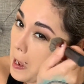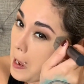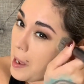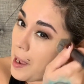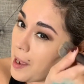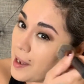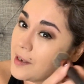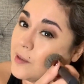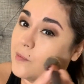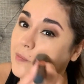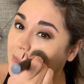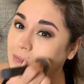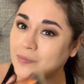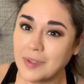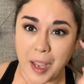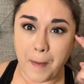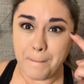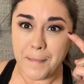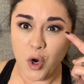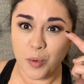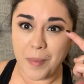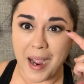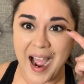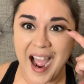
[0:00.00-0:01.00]
I poked my
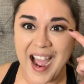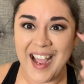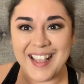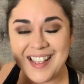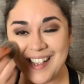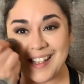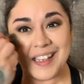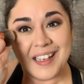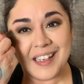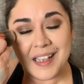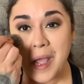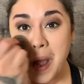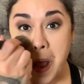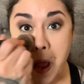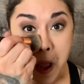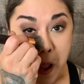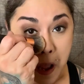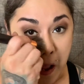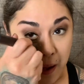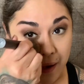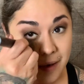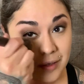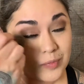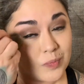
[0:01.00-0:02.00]
eyeball.
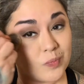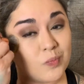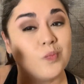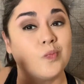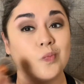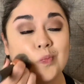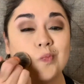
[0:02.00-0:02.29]
That's